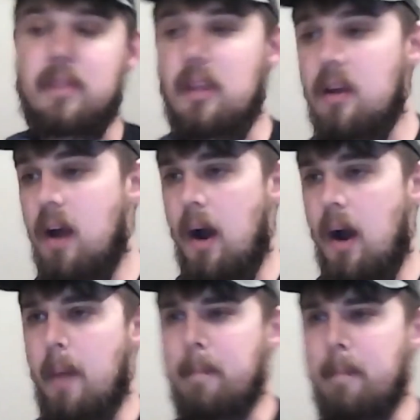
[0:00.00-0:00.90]

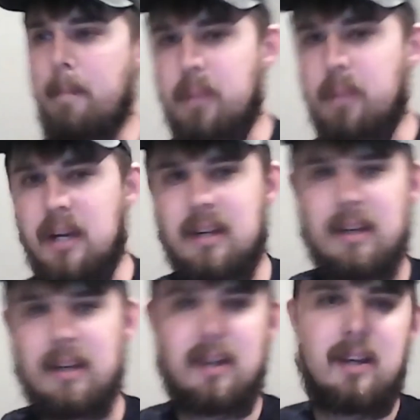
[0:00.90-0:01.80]
But
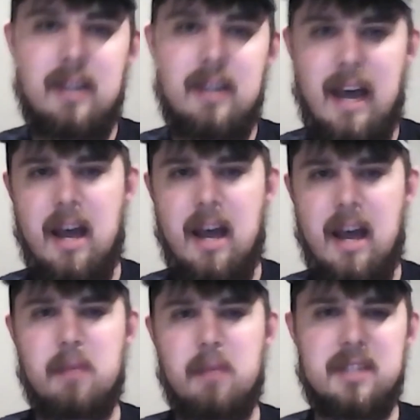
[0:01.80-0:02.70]
yeah,
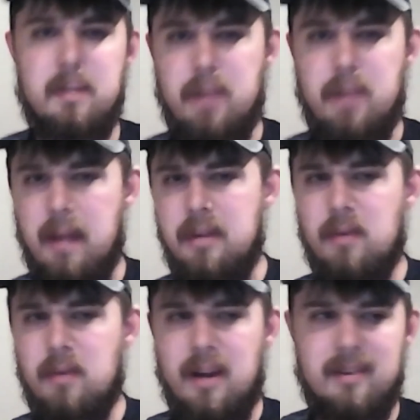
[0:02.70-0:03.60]
I would say probably
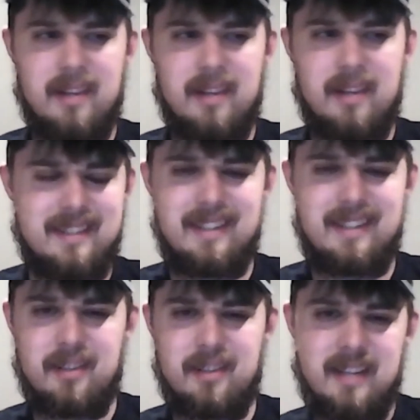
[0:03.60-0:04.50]
around like, you
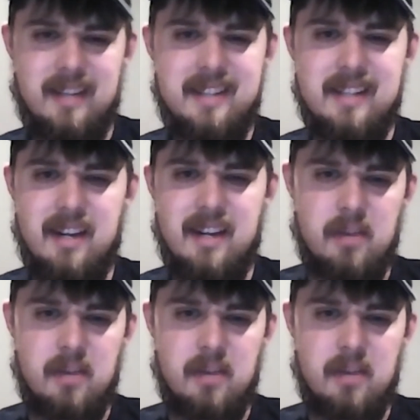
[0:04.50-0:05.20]
know, 1993.